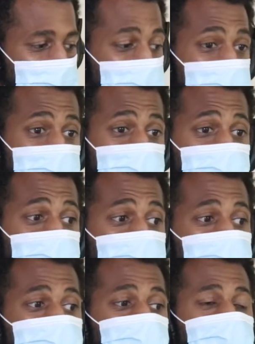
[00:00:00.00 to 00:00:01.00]
and
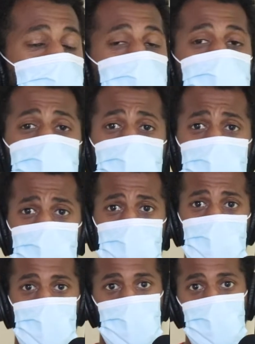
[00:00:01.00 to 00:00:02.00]
I get it.
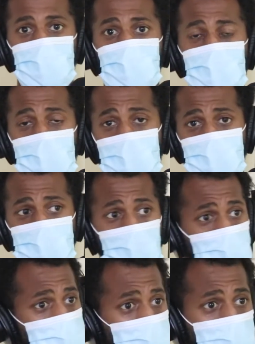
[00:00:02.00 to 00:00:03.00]
If you can't
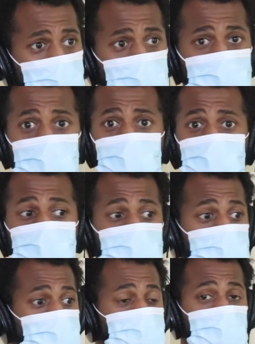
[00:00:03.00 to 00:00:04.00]
talk about it because this
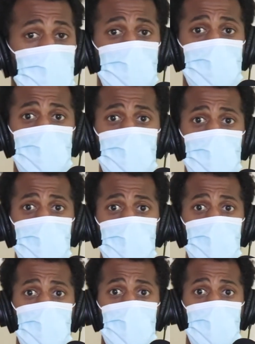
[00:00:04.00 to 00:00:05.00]
is tough,
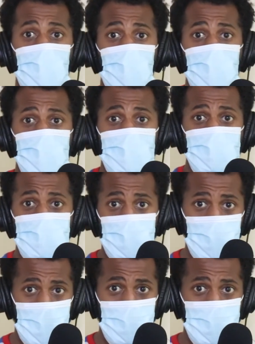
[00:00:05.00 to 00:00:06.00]
go on
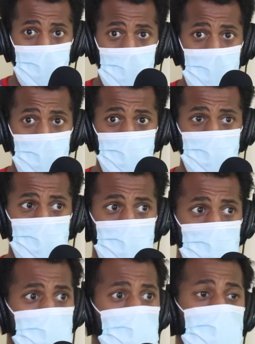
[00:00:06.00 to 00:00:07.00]
Instagram Live
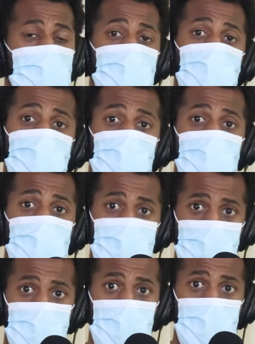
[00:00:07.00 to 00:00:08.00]
and bring
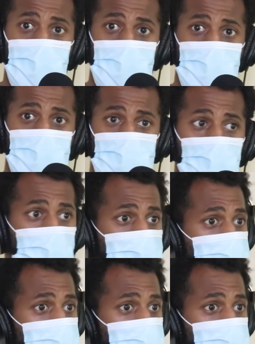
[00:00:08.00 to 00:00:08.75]
somebody that can talk